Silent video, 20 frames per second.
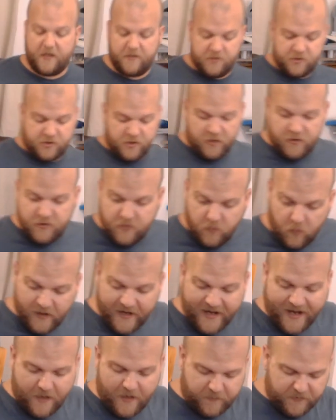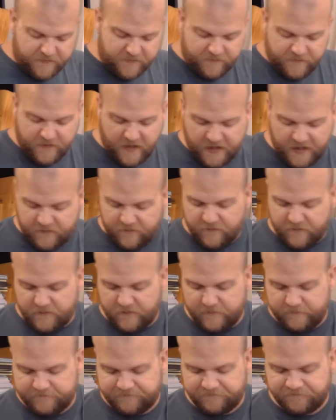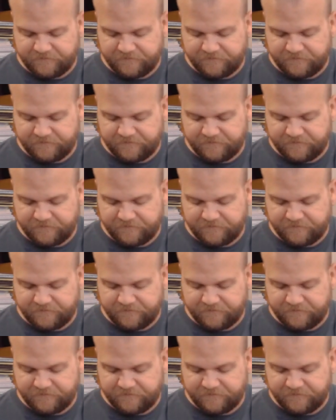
ahead and show you what happens next.